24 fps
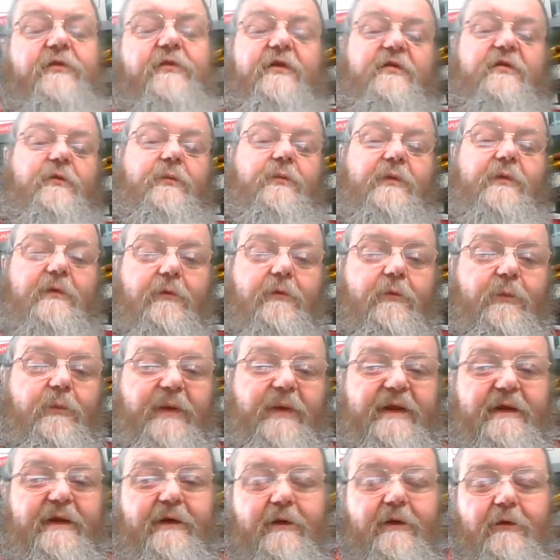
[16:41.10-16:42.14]
this will all
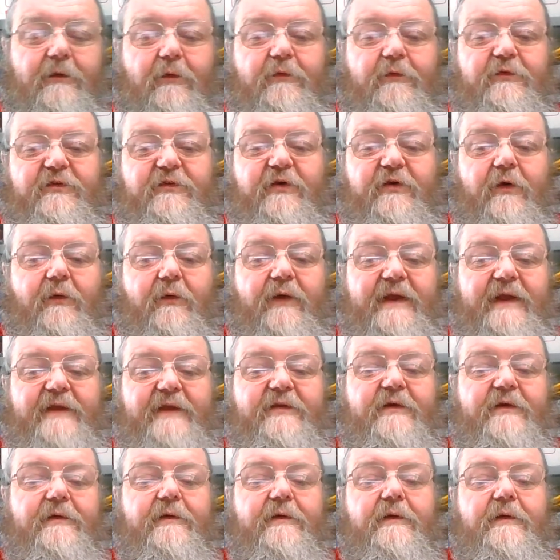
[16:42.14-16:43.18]
be
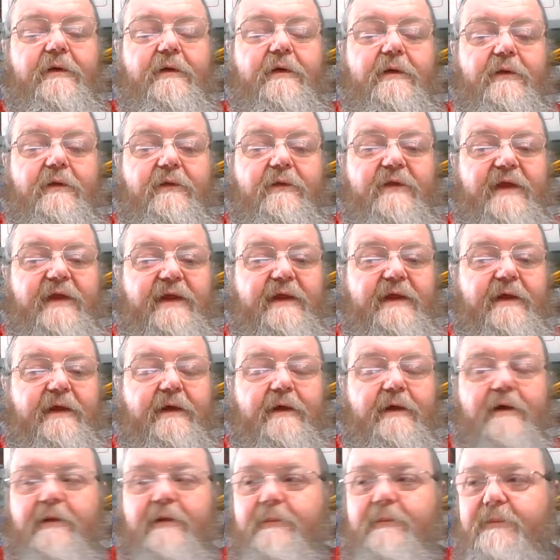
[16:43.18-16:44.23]
alongside
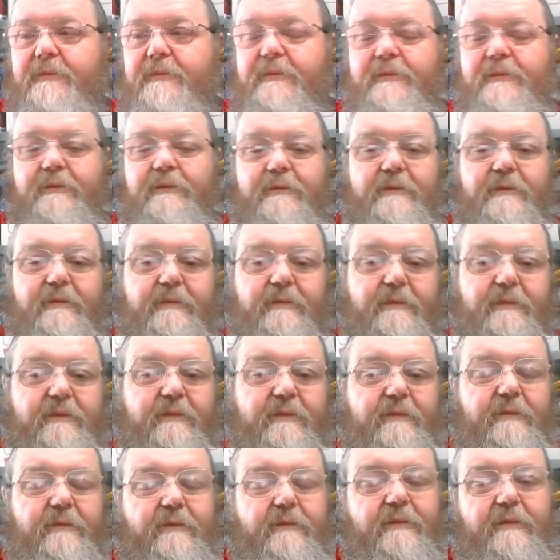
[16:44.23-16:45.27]
the
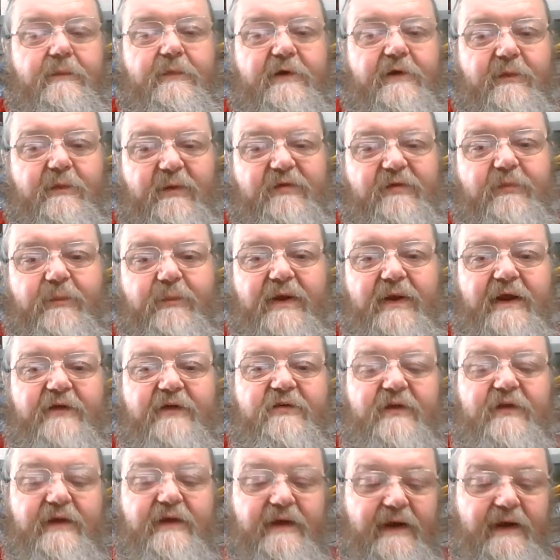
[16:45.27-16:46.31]
commission
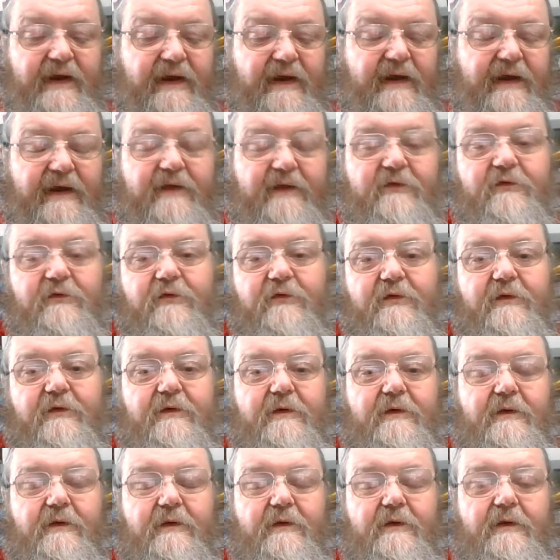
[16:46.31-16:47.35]
painting and
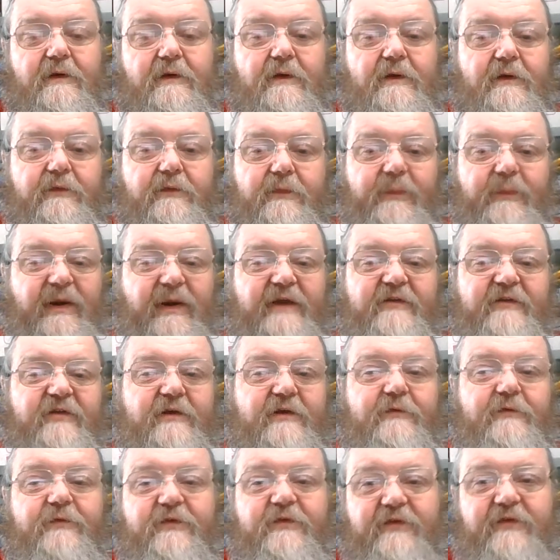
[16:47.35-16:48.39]
the
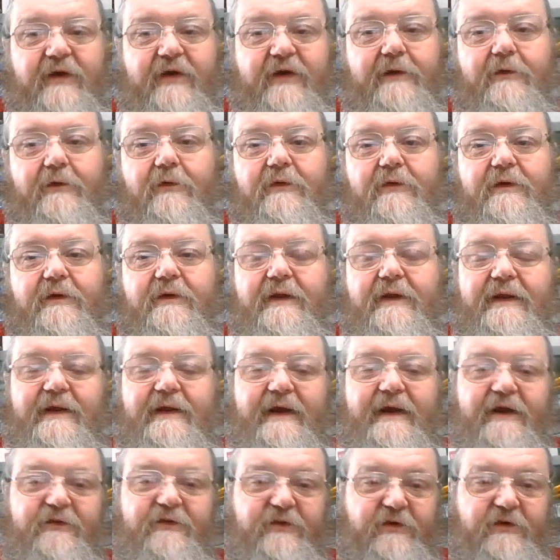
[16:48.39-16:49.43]
painting for sale on the
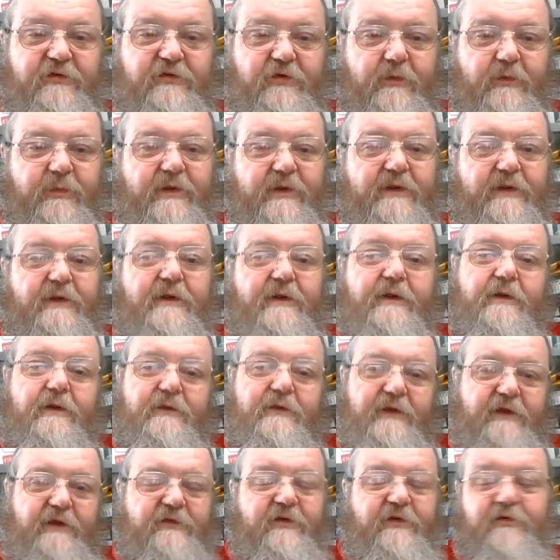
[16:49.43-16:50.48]
Etsy shop.
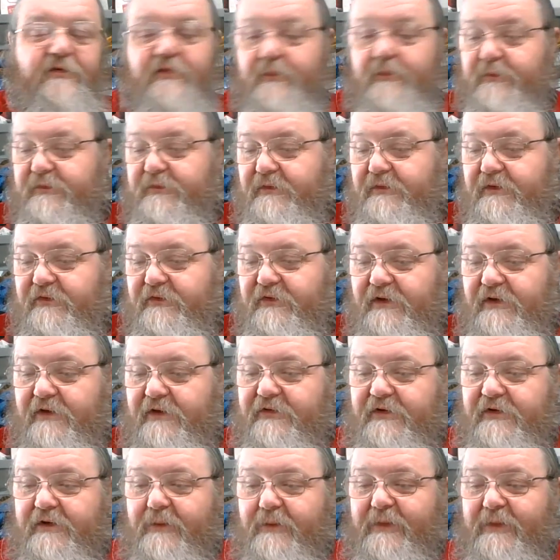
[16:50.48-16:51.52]
The Etsy shop still
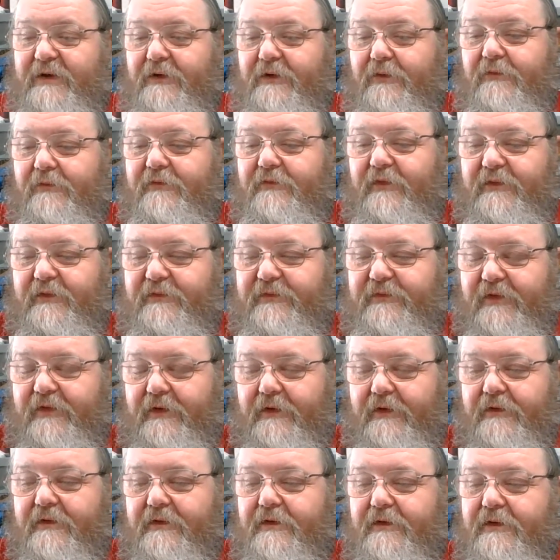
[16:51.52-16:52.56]
hasn't come along very
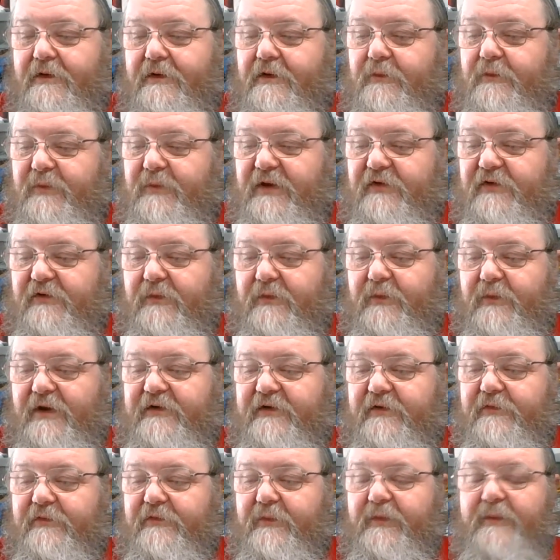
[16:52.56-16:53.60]
far because I'm
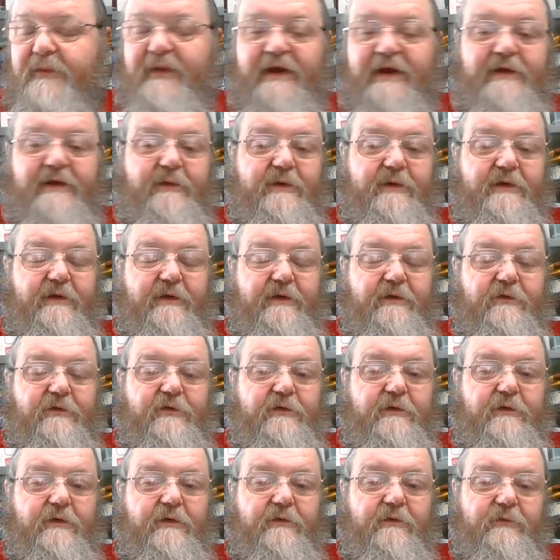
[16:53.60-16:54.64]
waiting for
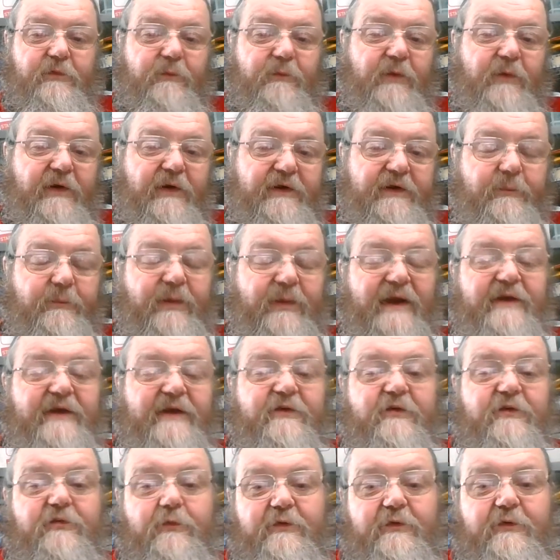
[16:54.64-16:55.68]
my new bank
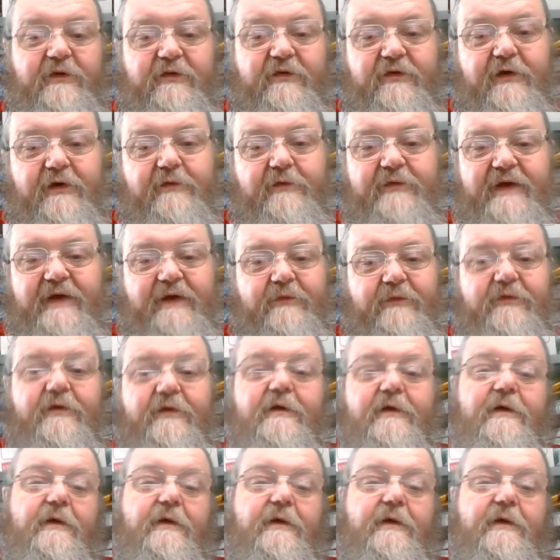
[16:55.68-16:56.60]
to sort itself out